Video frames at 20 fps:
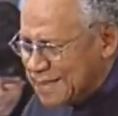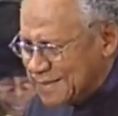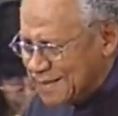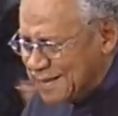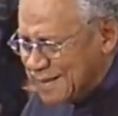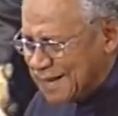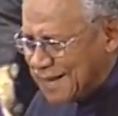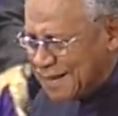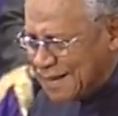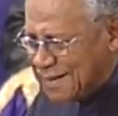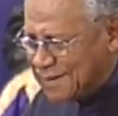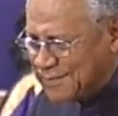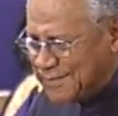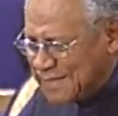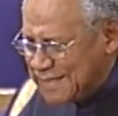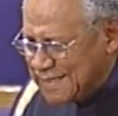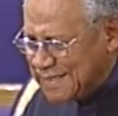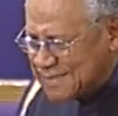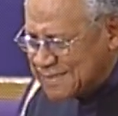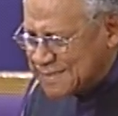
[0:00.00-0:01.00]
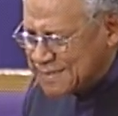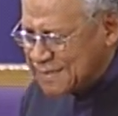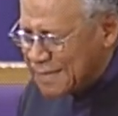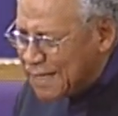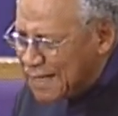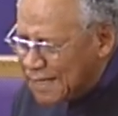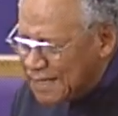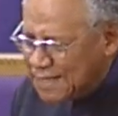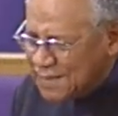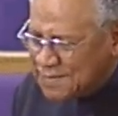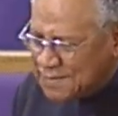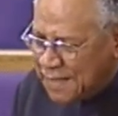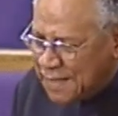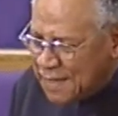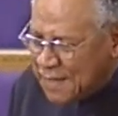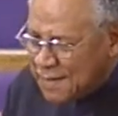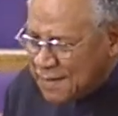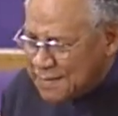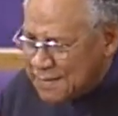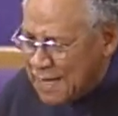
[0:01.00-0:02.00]
and all of these things
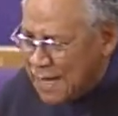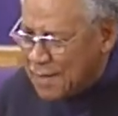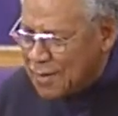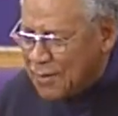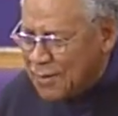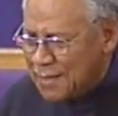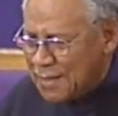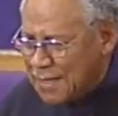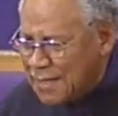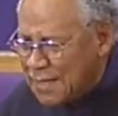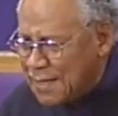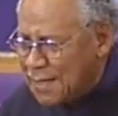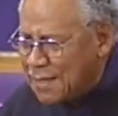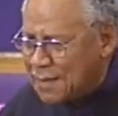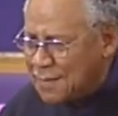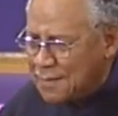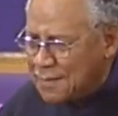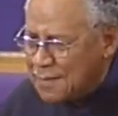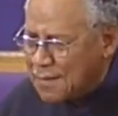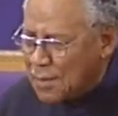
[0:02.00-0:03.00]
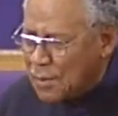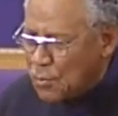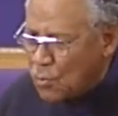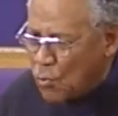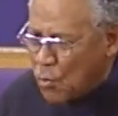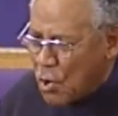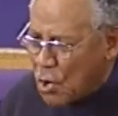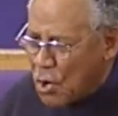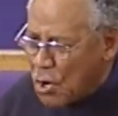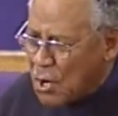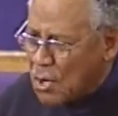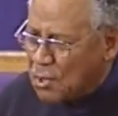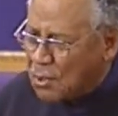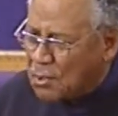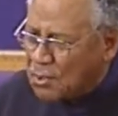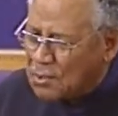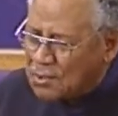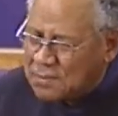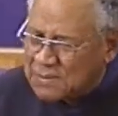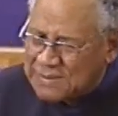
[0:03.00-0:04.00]
that are in the
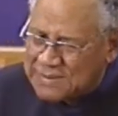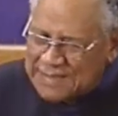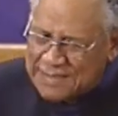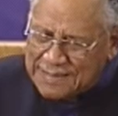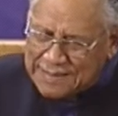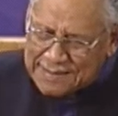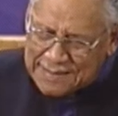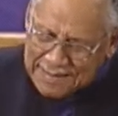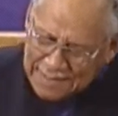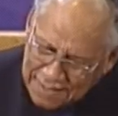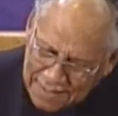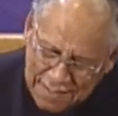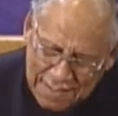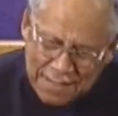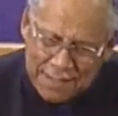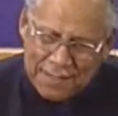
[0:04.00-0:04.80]
world today.